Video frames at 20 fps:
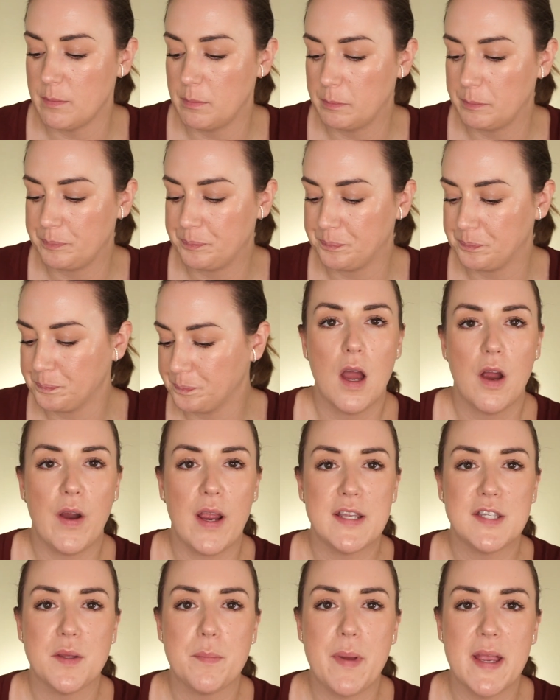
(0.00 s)
All
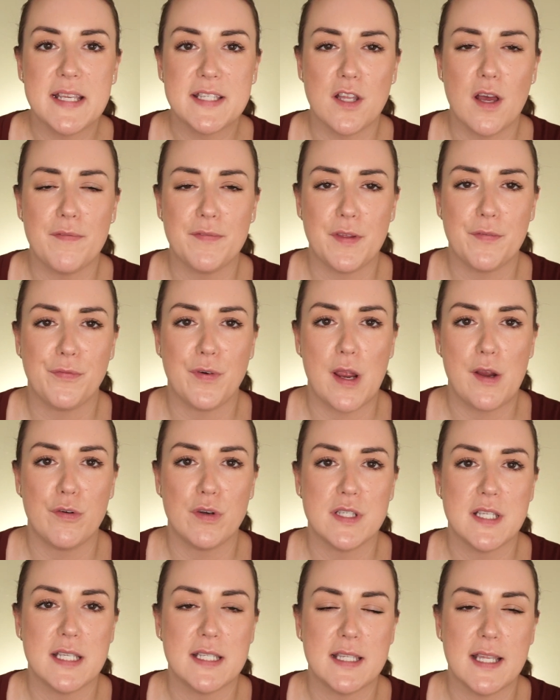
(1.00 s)
right, so based off the
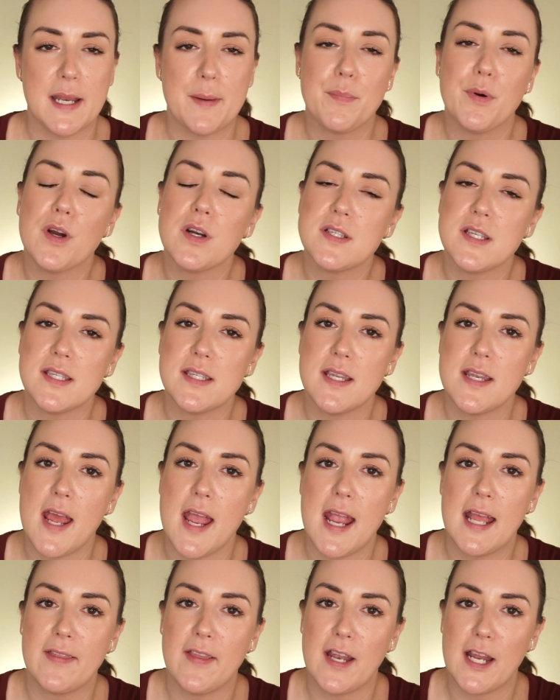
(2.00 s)
fragrances that I purchased
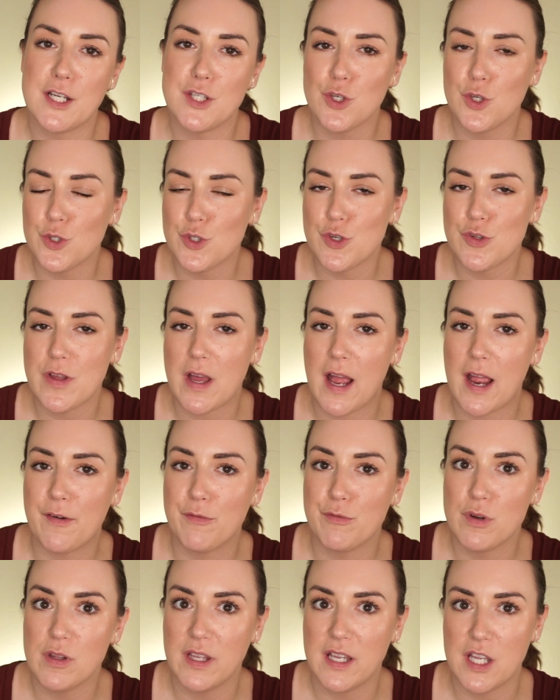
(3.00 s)
today and that I told you that I
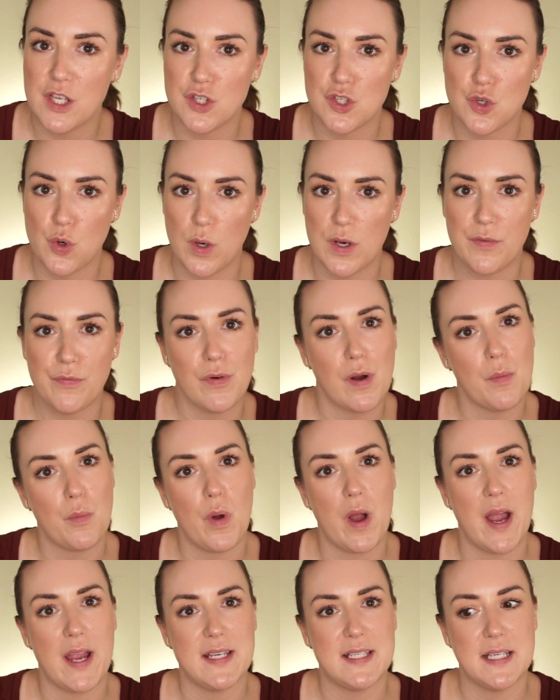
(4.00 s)
really enjoyed from what
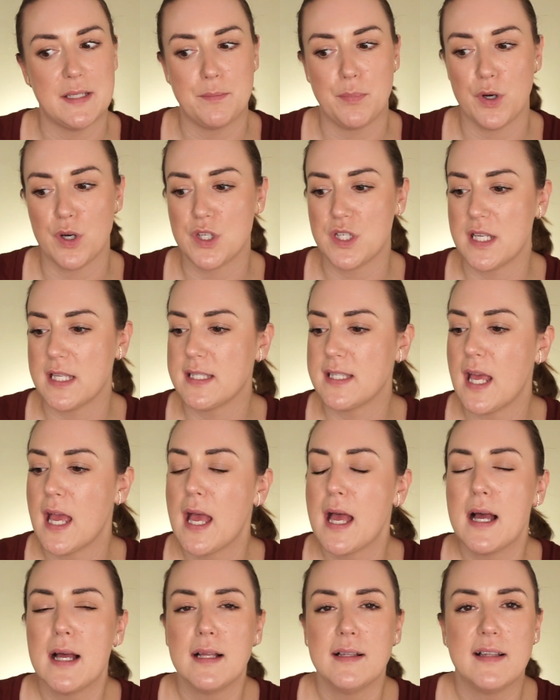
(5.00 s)
I did purchase,
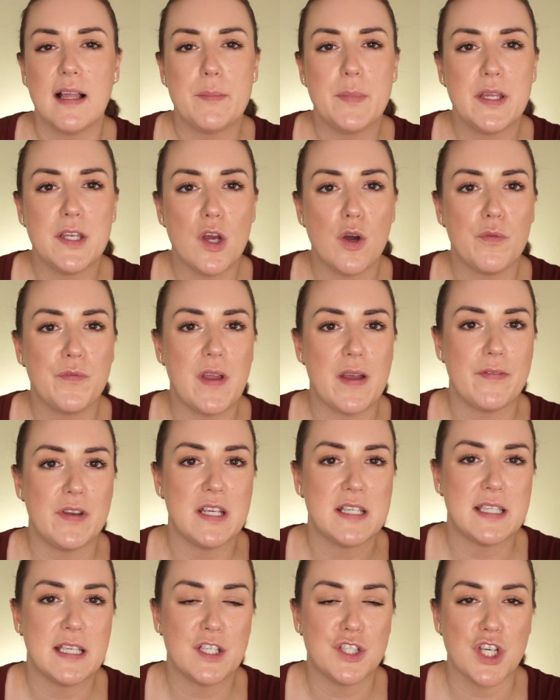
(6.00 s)
let me know if you have any
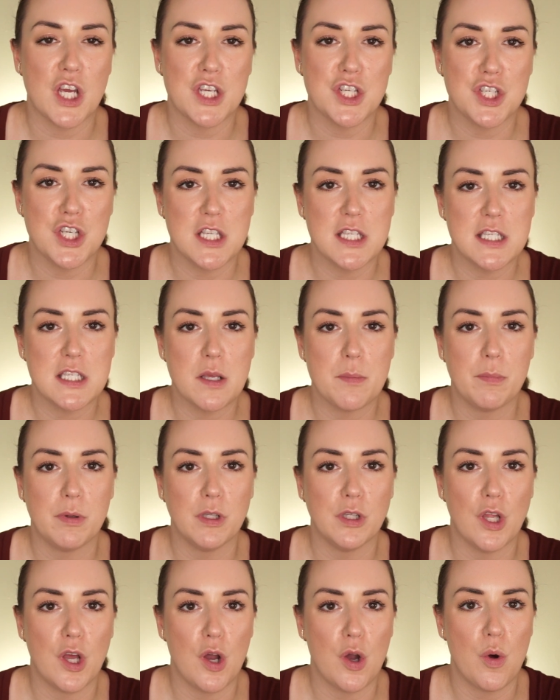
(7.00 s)
suggestions
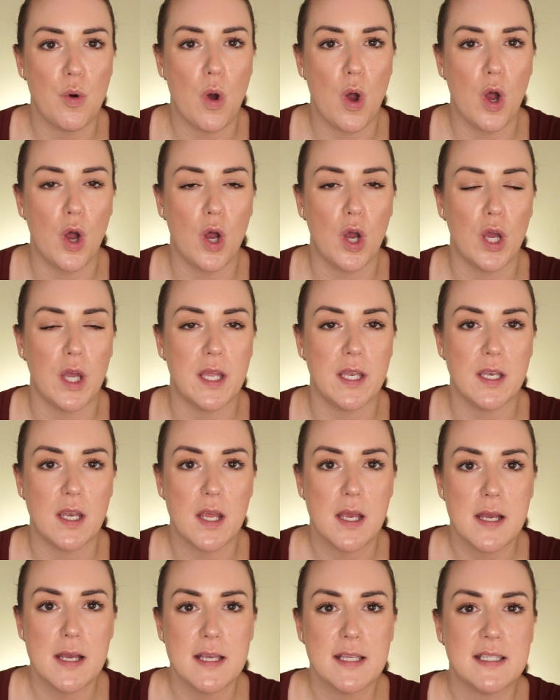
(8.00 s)
below on
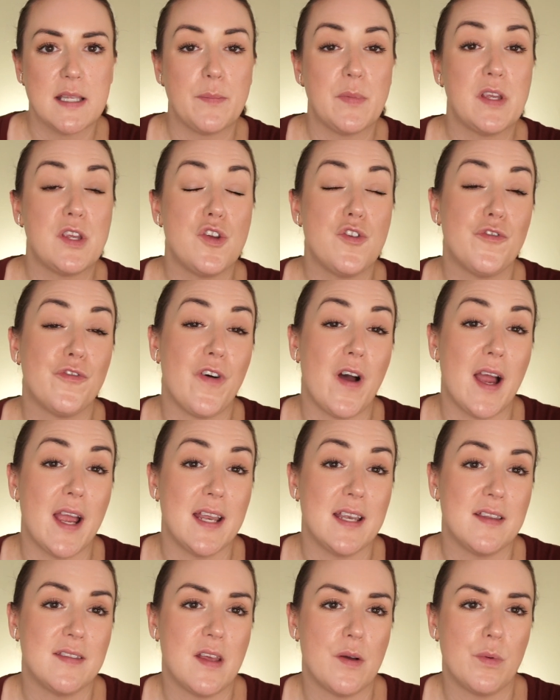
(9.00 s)
something you
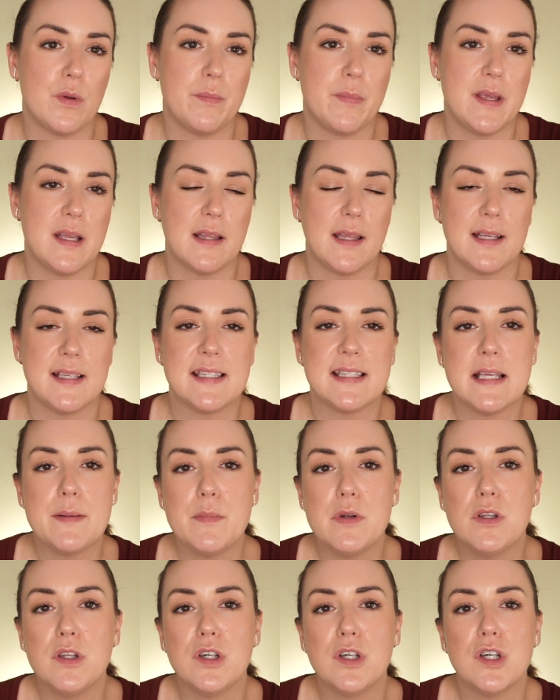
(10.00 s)
find that would be like
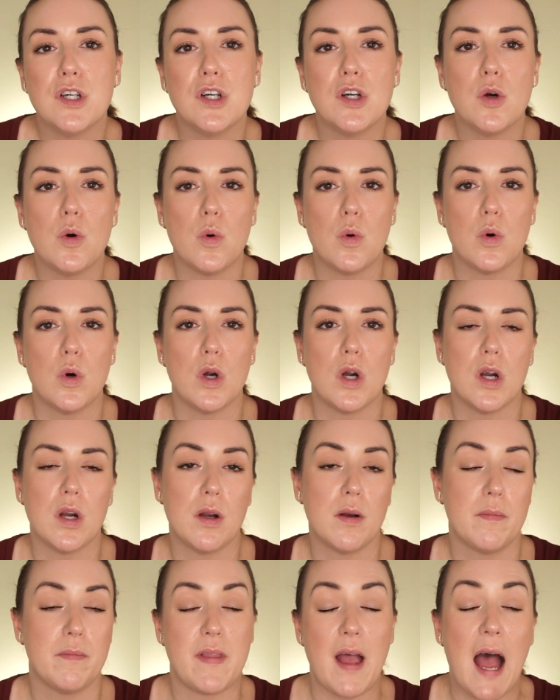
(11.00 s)
similar
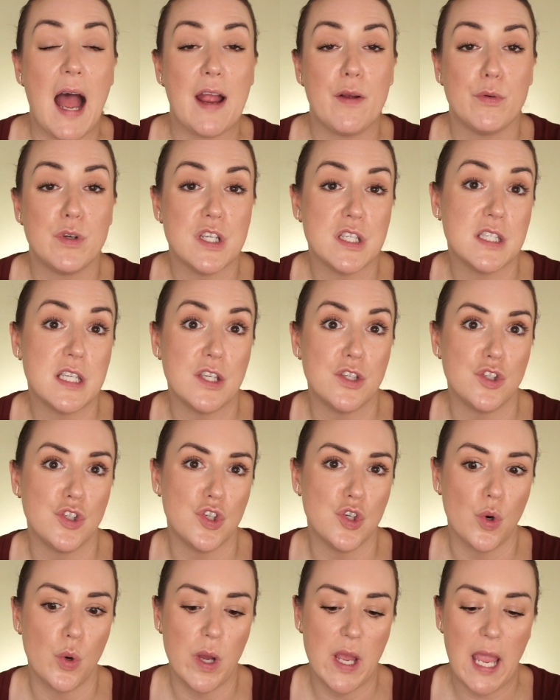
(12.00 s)
or that I would just
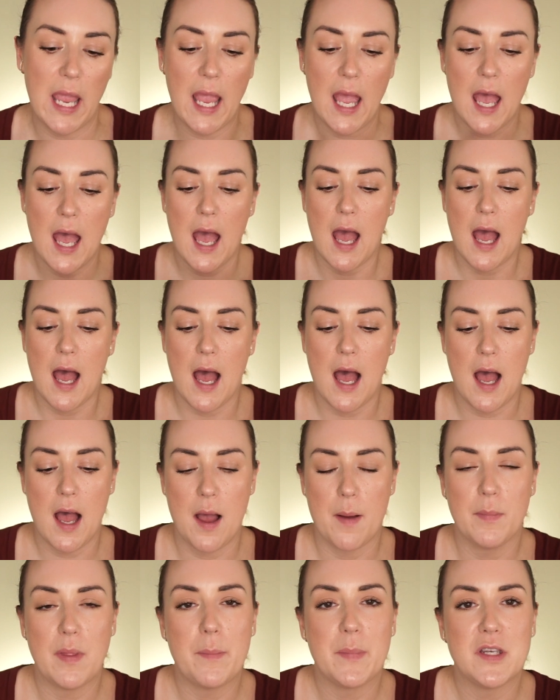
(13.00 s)
enjoy.
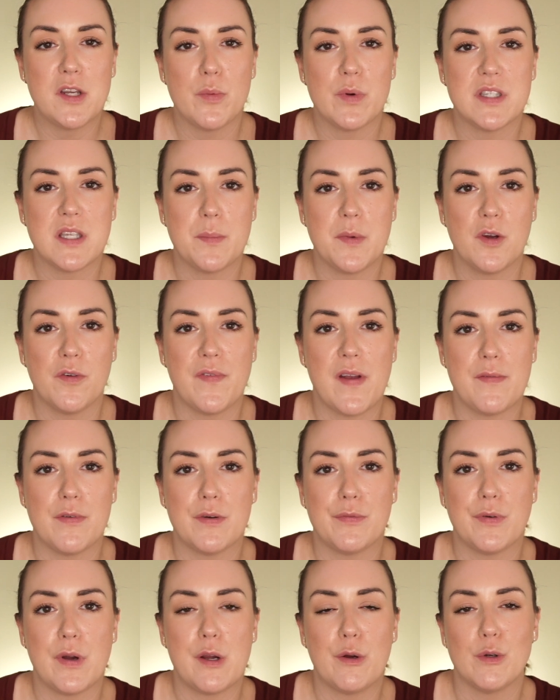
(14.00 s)
Let me know what some of your favorite
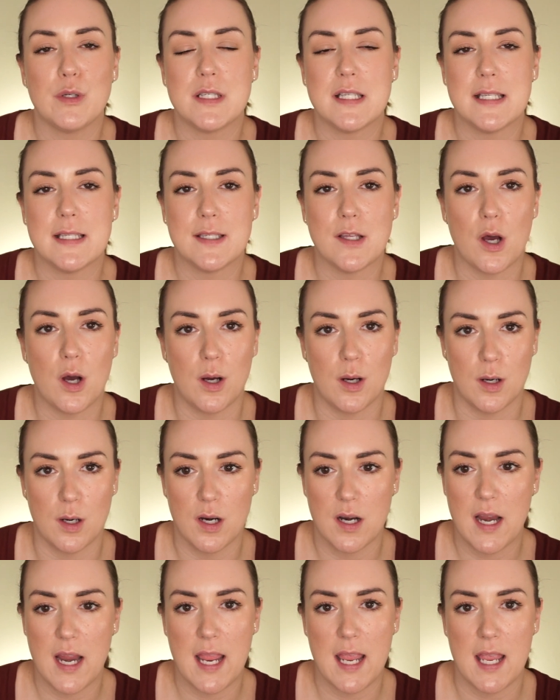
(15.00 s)
fragrances
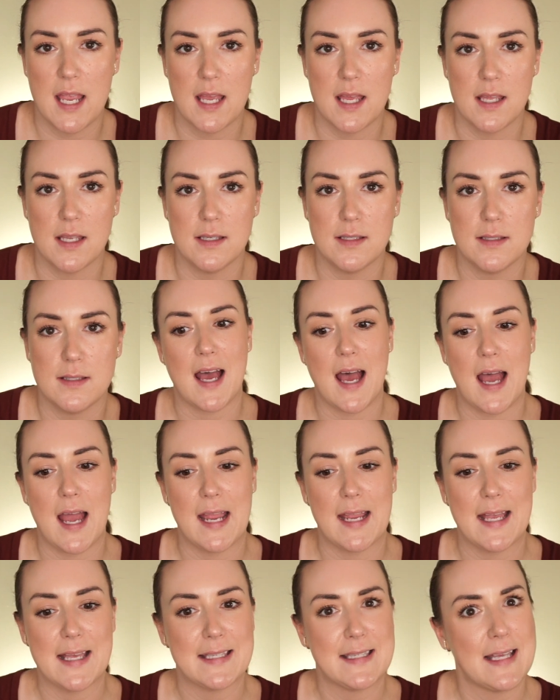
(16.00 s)
are, and I
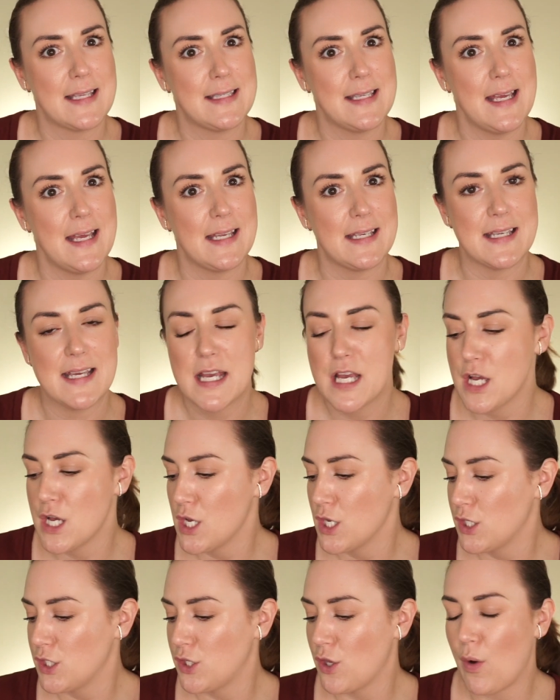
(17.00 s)
guess that's it.
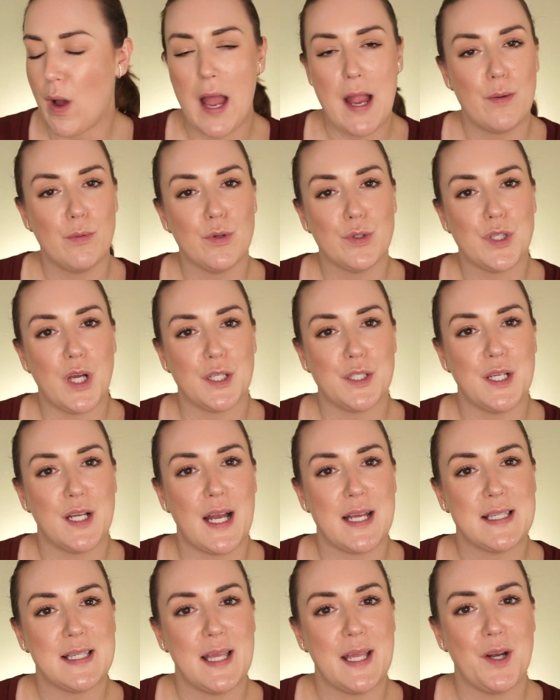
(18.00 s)
So I will talk to you
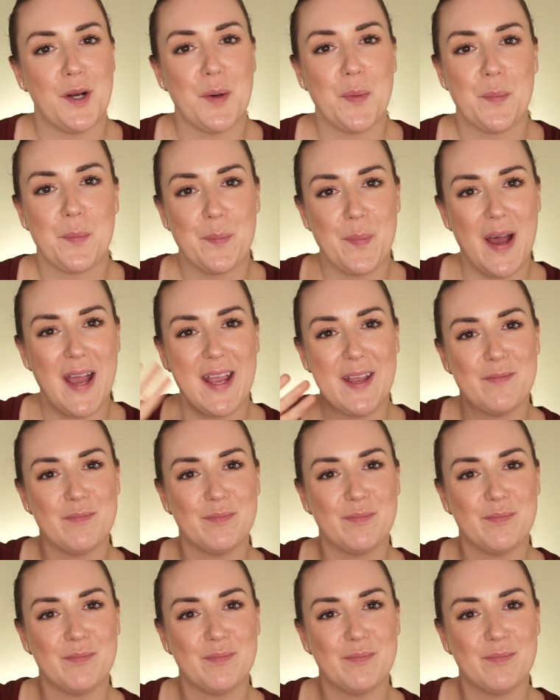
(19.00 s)
guys later. Bye.